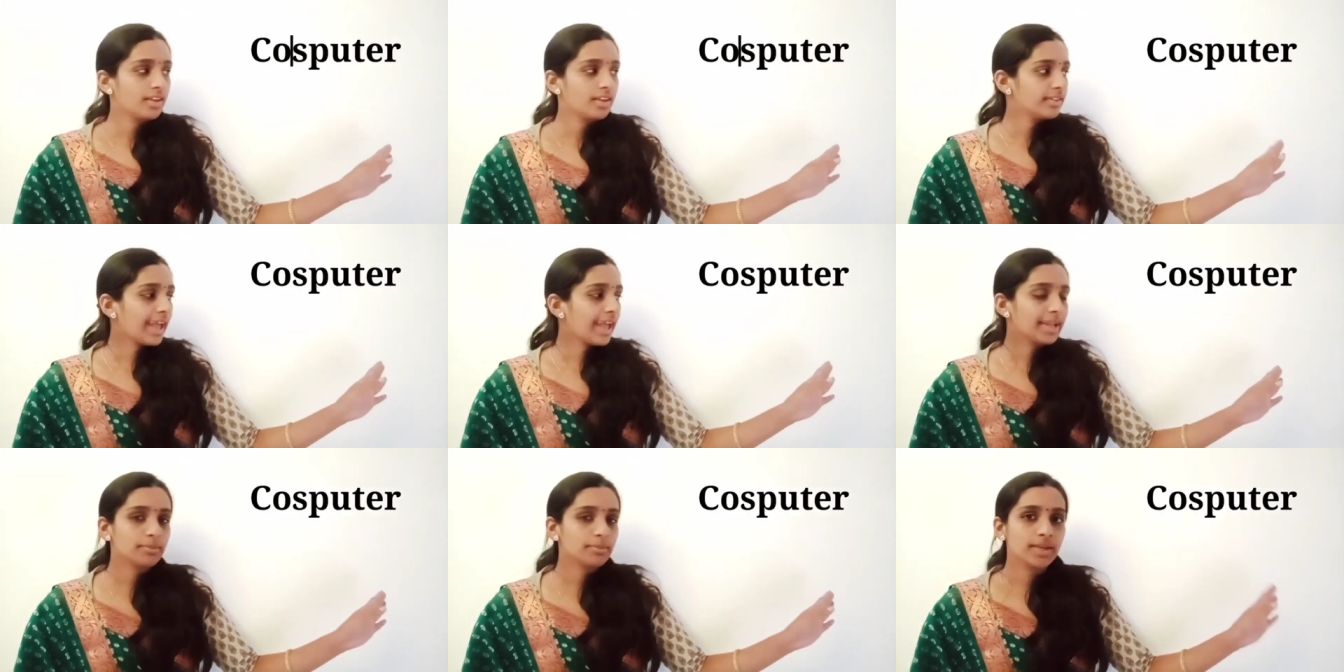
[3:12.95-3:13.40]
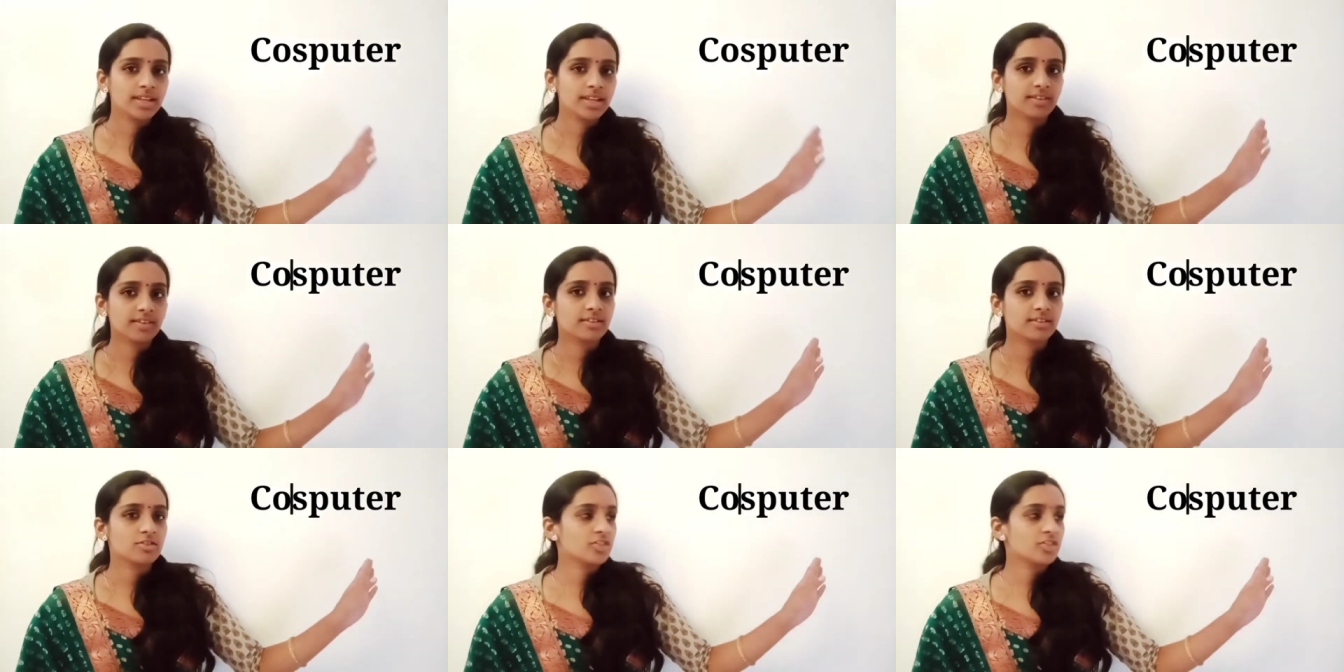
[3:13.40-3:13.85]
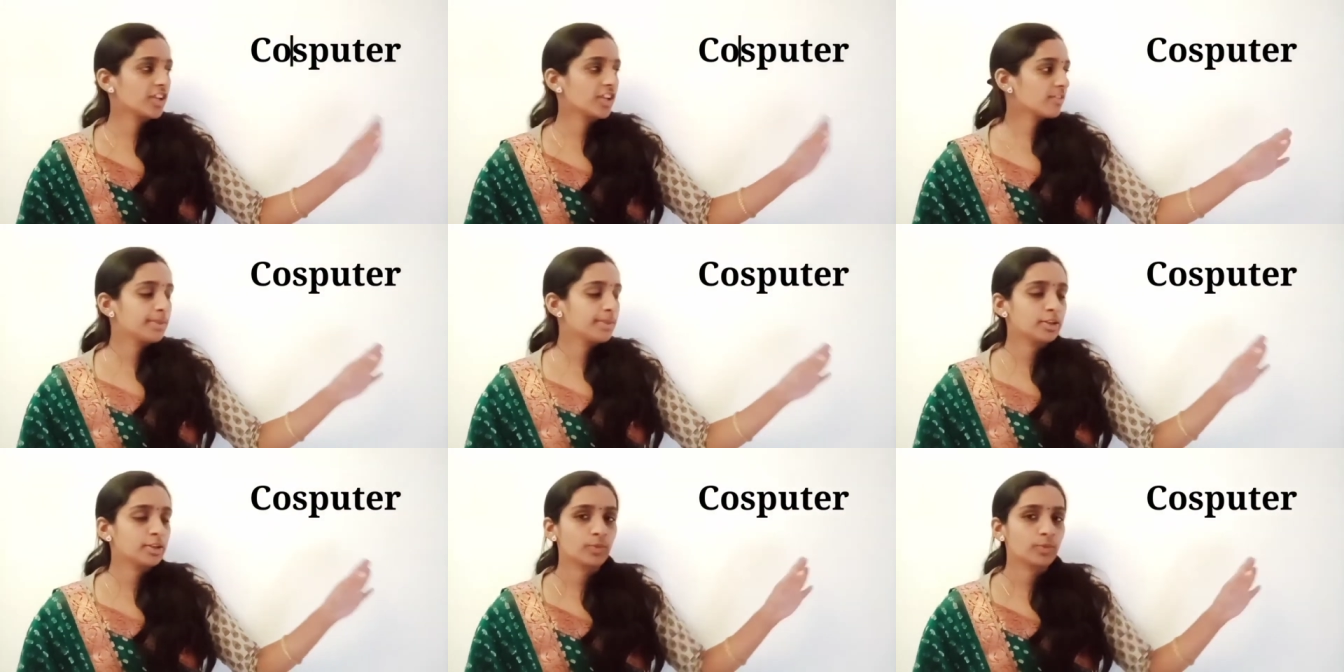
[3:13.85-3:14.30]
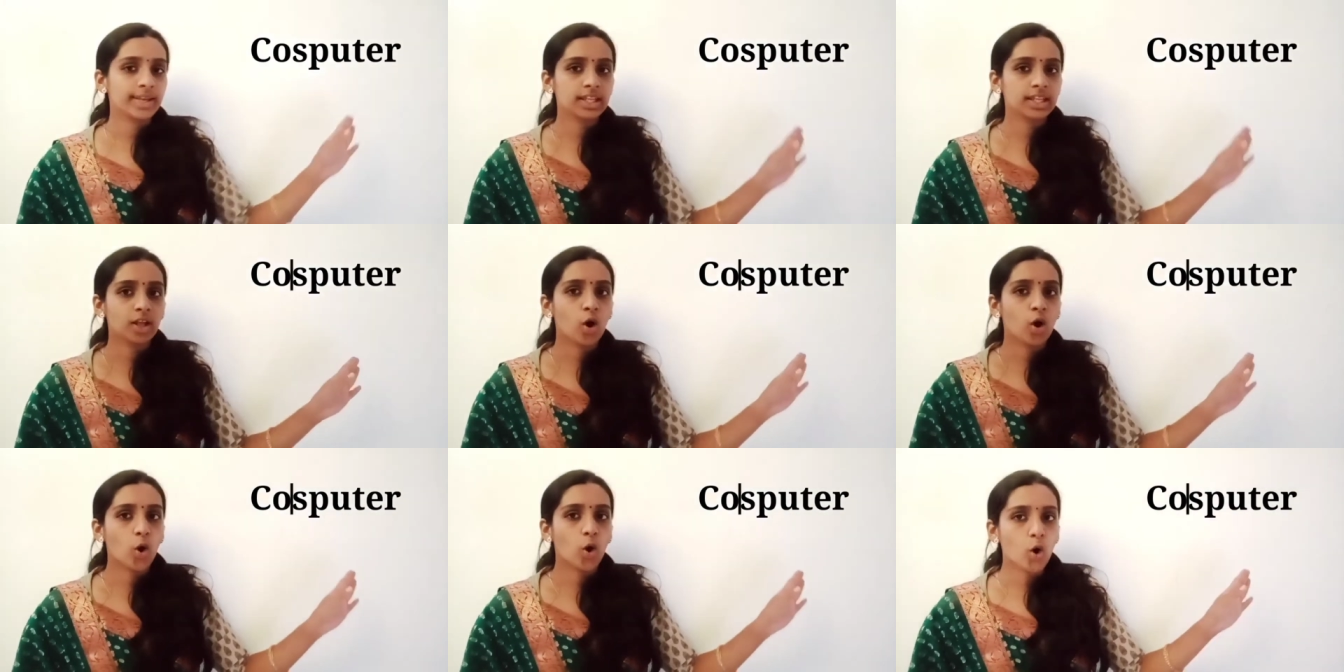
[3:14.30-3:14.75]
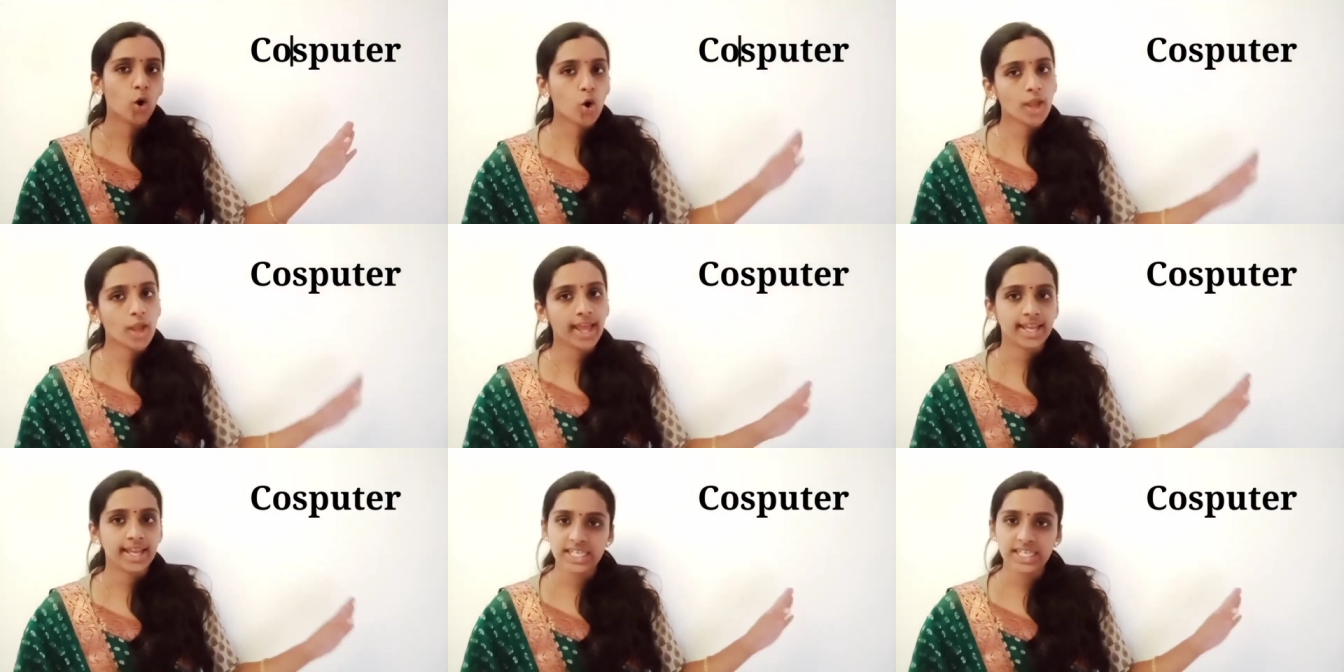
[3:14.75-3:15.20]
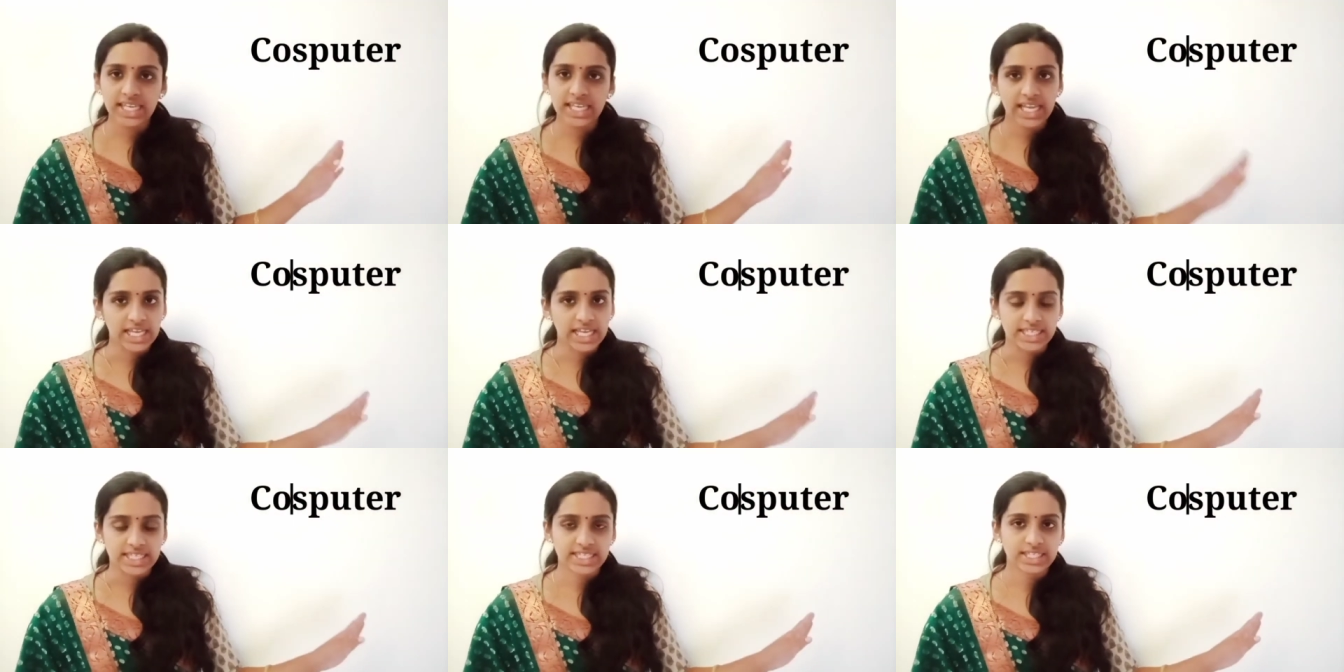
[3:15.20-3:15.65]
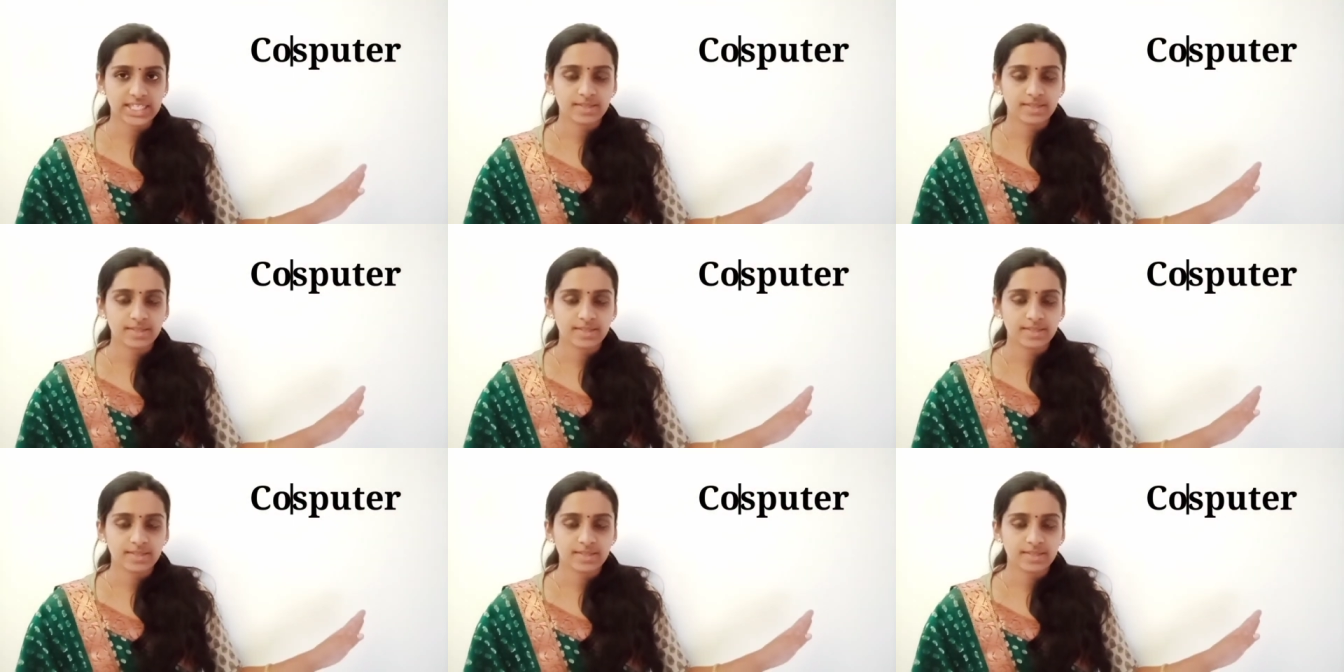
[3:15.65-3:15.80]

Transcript: That means just between the O and S.